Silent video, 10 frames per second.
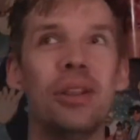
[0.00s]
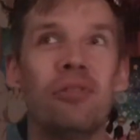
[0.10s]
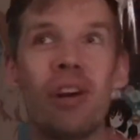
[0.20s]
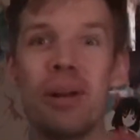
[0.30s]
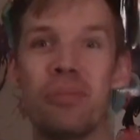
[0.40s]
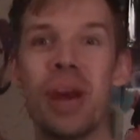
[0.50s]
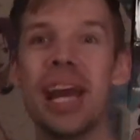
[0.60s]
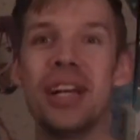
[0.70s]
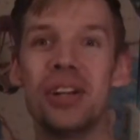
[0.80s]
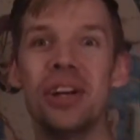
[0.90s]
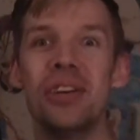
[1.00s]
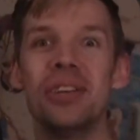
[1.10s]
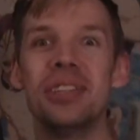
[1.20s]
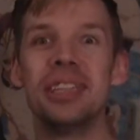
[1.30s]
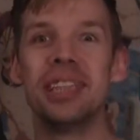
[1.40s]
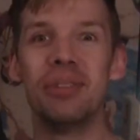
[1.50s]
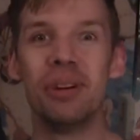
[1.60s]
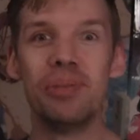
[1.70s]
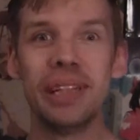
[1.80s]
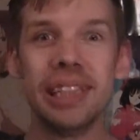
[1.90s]
front page news is
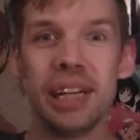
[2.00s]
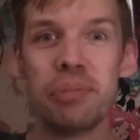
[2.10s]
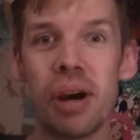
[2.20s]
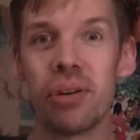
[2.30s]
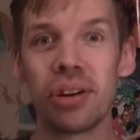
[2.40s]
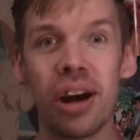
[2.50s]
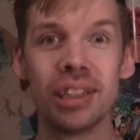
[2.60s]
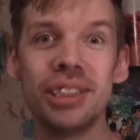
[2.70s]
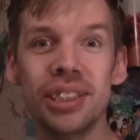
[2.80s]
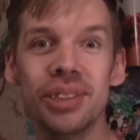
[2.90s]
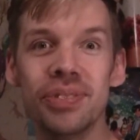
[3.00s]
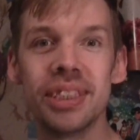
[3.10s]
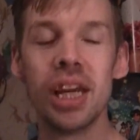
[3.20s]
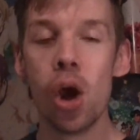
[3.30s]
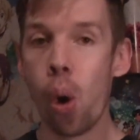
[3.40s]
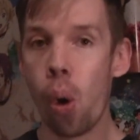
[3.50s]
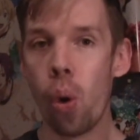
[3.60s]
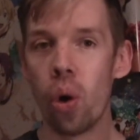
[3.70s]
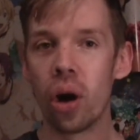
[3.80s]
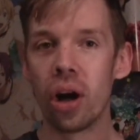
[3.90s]
someone bitching about costumes,
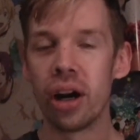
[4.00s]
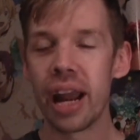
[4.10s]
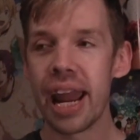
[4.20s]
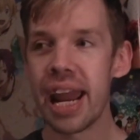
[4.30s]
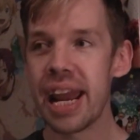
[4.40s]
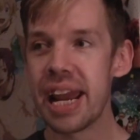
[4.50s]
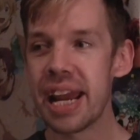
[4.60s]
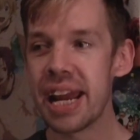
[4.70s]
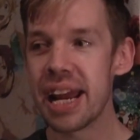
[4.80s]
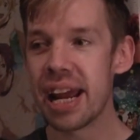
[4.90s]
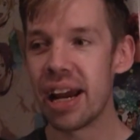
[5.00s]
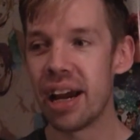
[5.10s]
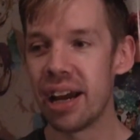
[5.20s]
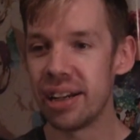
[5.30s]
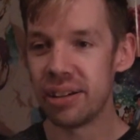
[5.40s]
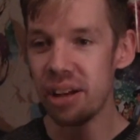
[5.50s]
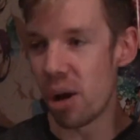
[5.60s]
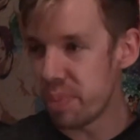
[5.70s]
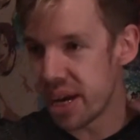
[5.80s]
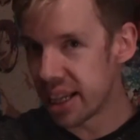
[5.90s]
or
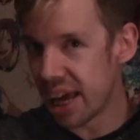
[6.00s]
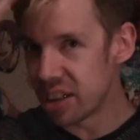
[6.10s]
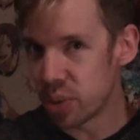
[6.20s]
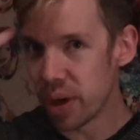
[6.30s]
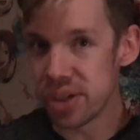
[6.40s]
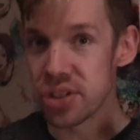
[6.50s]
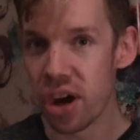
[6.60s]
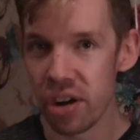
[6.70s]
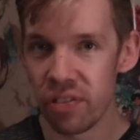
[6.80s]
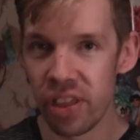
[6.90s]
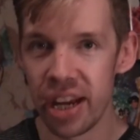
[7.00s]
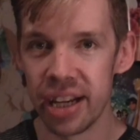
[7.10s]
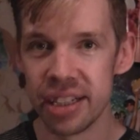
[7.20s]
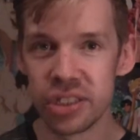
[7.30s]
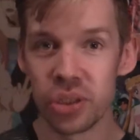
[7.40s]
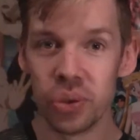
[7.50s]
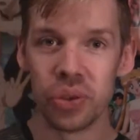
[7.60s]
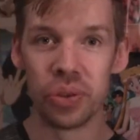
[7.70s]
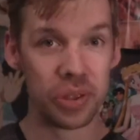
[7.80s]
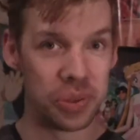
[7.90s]
not being allowed to wear a scarf thing in
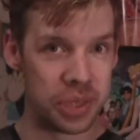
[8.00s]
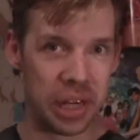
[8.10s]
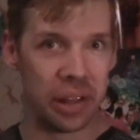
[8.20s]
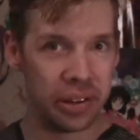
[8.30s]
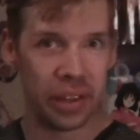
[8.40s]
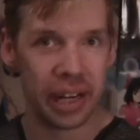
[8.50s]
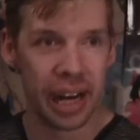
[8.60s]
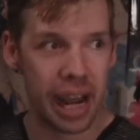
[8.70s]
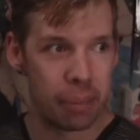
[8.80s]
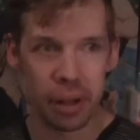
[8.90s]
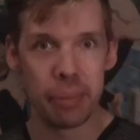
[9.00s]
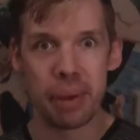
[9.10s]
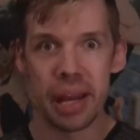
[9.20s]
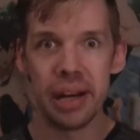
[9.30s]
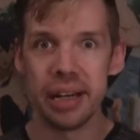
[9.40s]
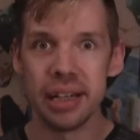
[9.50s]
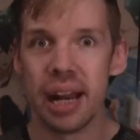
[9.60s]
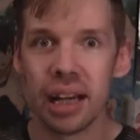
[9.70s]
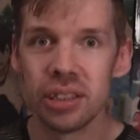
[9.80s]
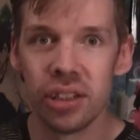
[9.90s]
school, which was another thing that happened that made it into
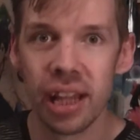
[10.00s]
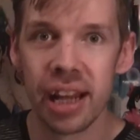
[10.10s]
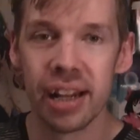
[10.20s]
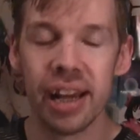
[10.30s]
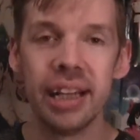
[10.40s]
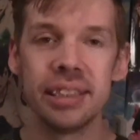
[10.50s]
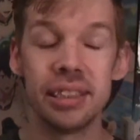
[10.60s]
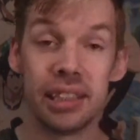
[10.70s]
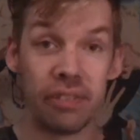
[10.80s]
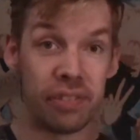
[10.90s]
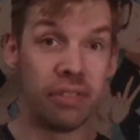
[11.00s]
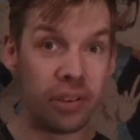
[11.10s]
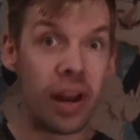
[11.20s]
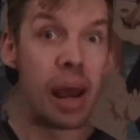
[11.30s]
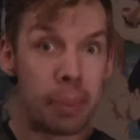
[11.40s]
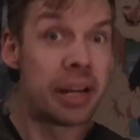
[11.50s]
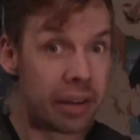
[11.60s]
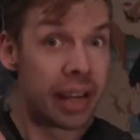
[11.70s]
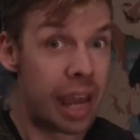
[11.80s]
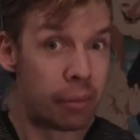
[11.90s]
national headlines and stuff, even though it happened
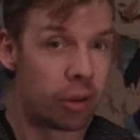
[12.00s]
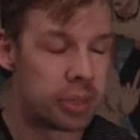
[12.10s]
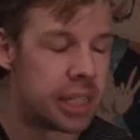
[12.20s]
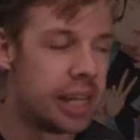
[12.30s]
here in Kamloops.